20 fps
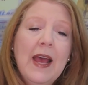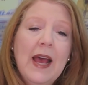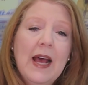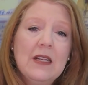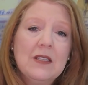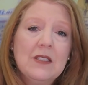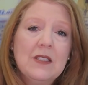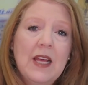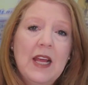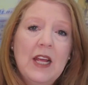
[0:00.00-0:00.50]

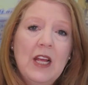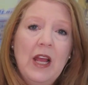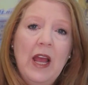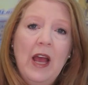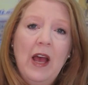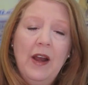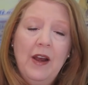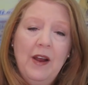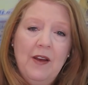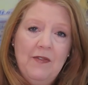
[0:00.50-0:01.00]
as they
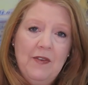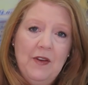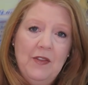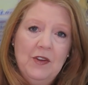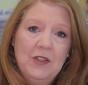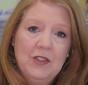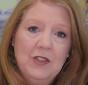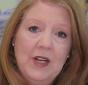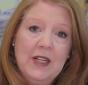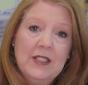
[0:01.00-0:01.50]
head off on
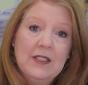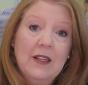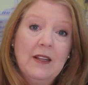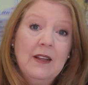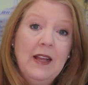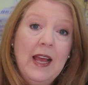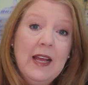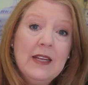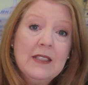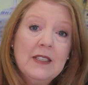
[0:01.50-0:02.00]
their
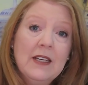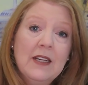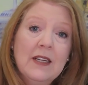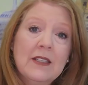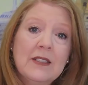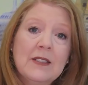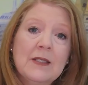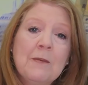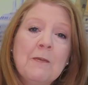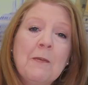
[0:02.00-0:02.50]

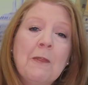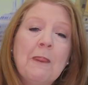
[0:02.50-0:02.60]
transatlantics,